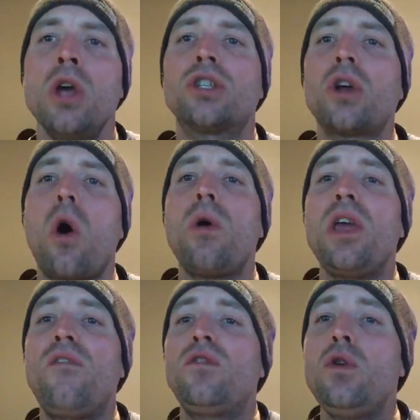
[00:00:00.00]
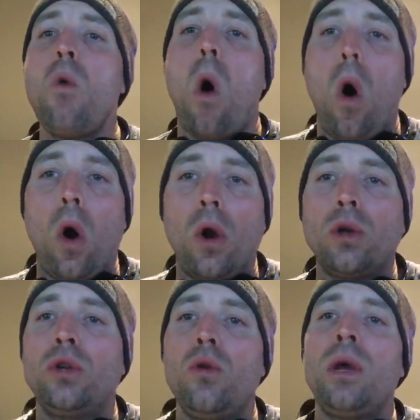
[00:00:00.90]
So if you
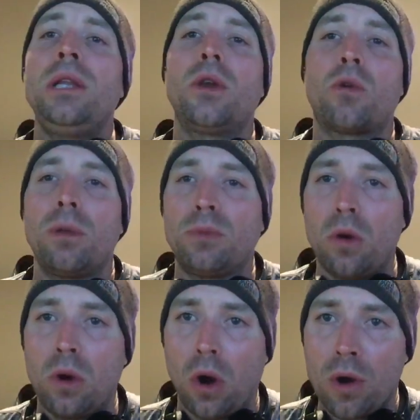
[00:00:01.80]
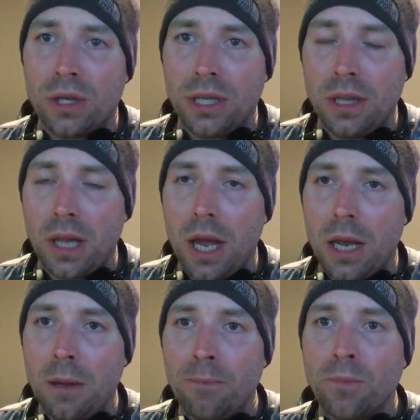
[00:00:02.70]
are doing the cryptocurrency
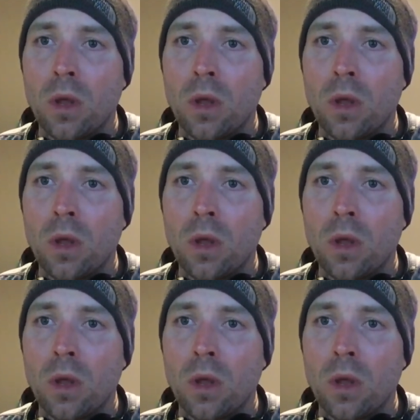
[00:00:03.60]
thing,